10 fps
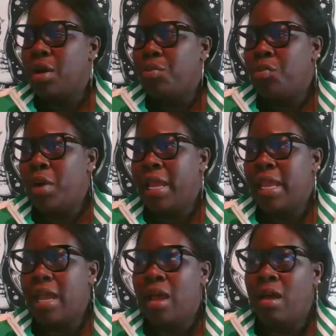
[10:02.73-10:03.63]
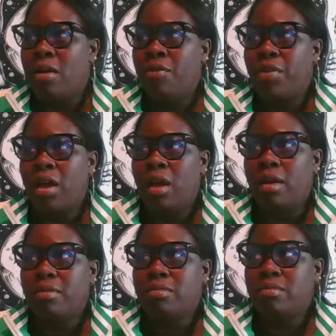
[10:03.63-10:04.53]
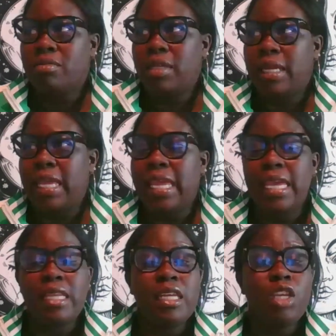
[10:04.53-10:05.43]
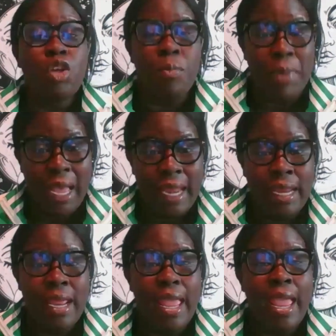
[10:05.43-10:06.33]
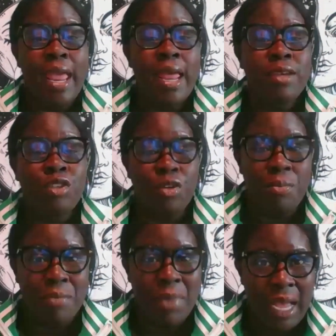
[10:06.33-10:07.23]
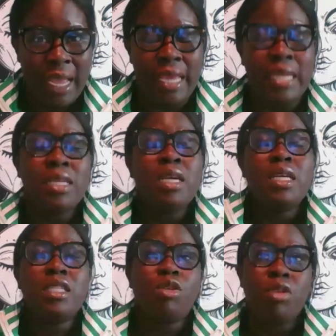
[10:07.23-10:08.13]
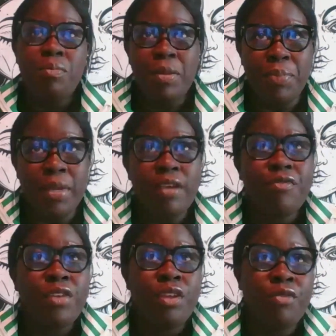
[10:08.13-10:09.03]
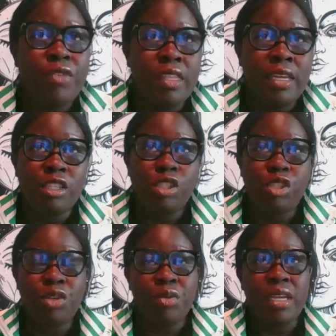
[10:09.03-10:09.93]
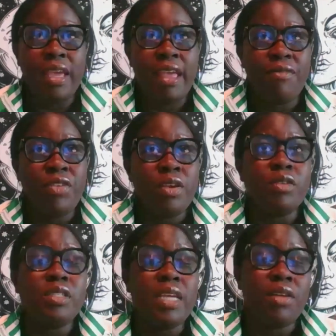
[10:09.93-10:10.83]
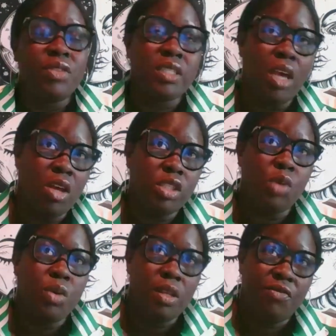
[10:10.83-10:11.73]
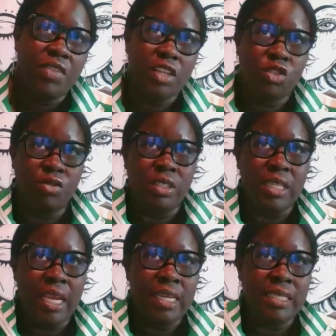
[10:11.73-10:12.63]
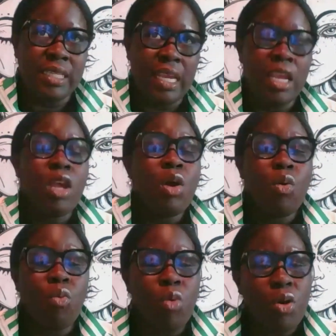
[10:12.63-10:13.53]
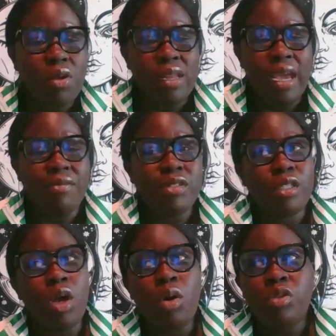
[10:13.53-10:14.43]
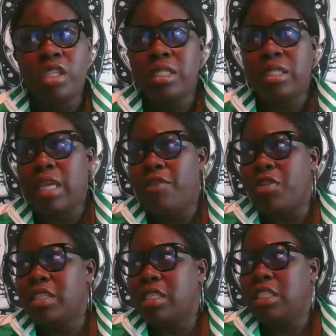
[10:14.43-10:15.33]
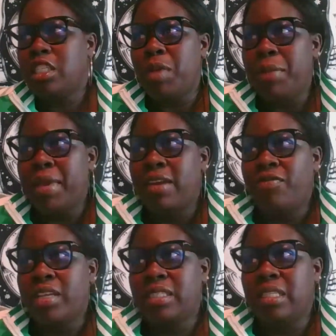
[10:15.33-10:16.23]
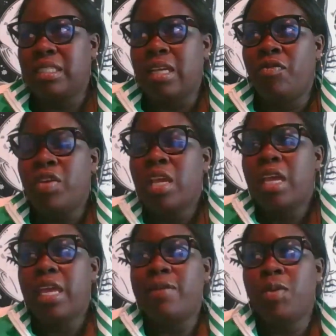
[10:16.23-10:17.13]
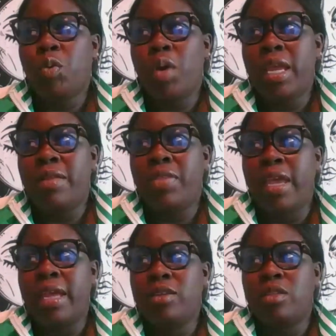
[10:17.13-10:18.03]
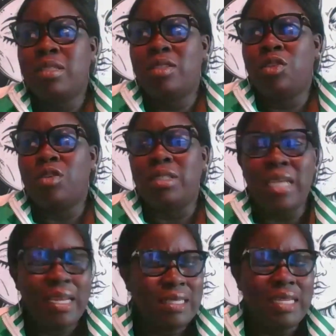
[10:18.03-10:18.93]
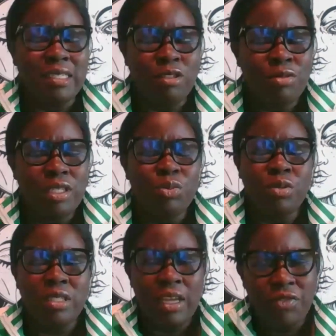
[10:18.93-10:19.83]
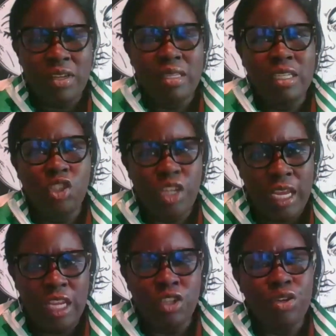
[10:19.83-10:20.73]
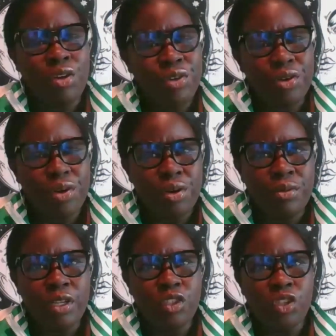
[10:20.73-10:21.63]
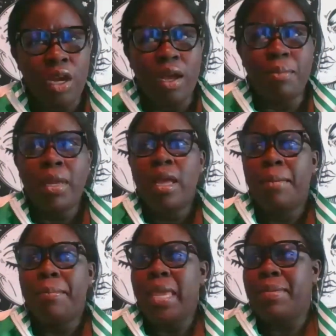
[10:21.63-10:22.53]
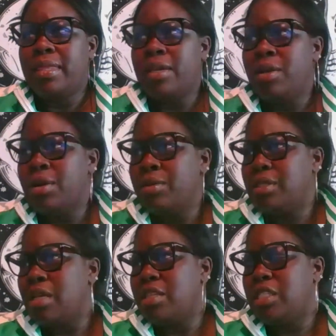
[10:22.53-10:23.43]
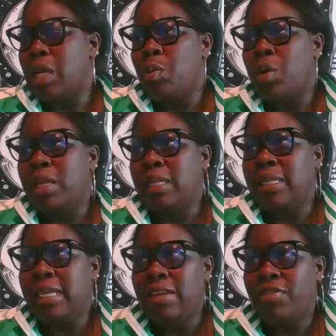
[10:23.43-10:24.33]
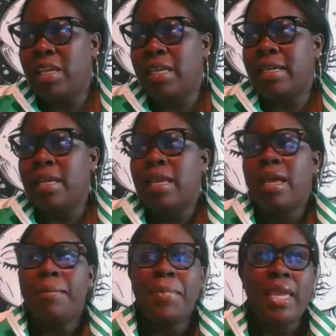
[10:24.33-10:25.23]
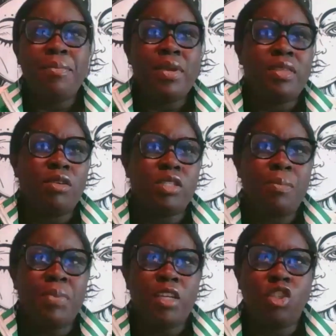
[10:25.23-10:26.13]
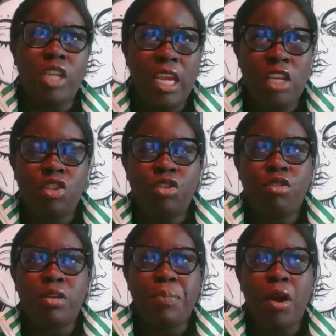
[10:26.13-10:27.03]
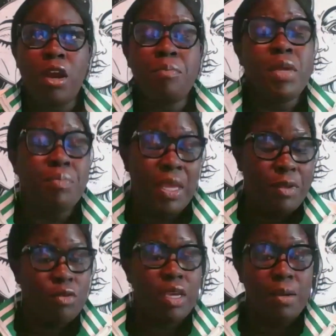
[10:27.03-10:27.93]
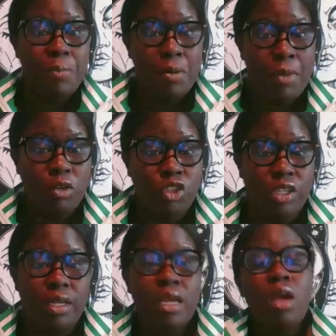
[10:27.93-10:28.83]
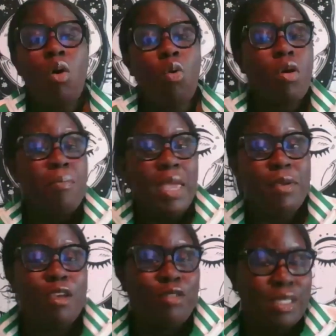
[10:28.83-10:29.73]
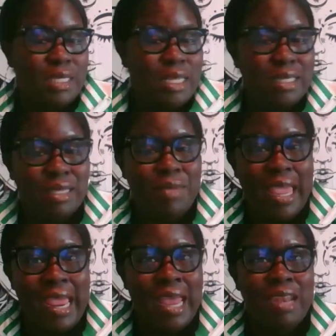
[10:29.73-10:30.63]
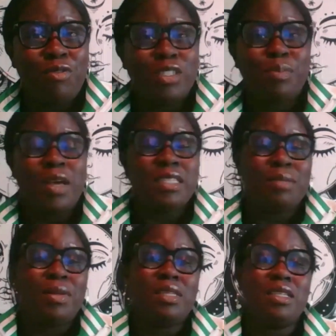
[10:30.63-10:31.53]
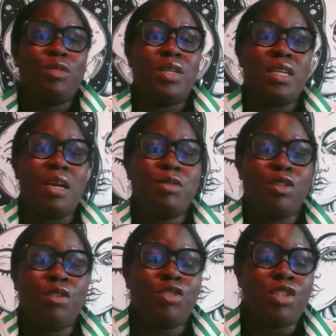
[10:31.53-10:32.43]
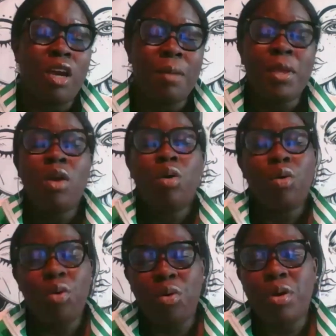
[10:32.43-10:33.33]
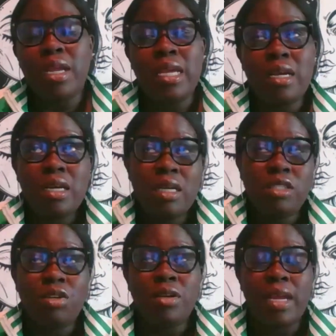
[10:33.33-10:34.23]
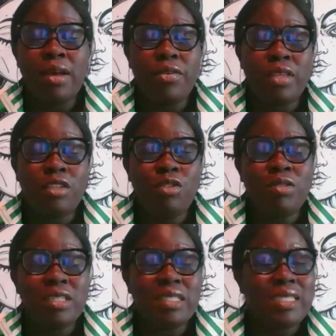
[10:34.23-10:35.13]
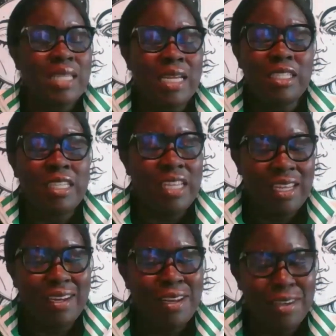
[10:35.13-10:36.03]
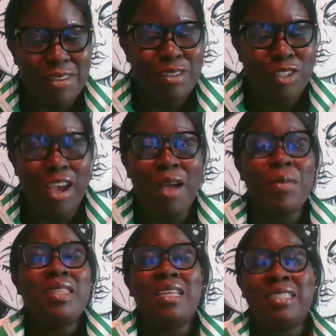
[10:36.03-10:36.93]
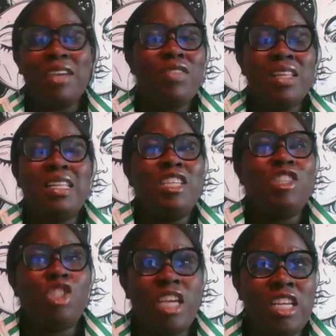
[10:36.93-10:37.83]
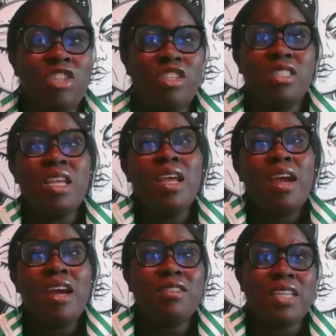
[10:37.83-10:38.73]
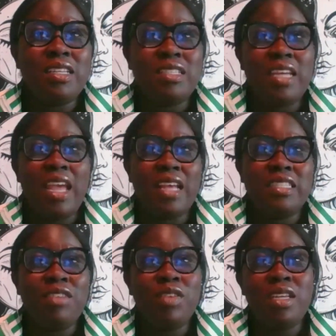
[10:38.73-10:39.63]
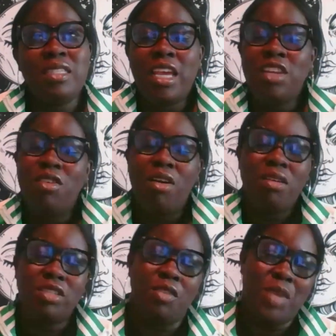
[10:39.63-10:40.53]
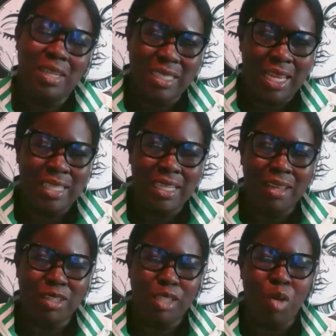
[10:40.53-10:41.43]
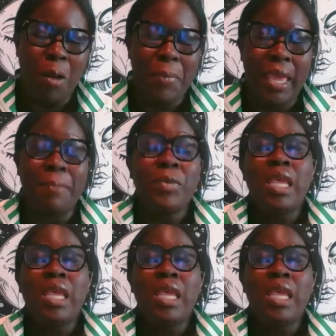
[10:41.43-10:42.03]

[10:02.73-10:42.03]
way of healing your body and your mind is going to be big for you for the next 2.5 years. Now, this also will affect your day to day work life. So, just say, for instance, this may manifest itself in the way that your day to day duties will definitely change on your current job. Maybe there's someone leaving, maybe there's a big change in your department, maybe you get a promotion, or maybe you just get some added responsibilities when it comes to your job. Or it could turn out that you just decide to get another job, and that definitely changes our day to day activities. And you also may decide to get a small pet.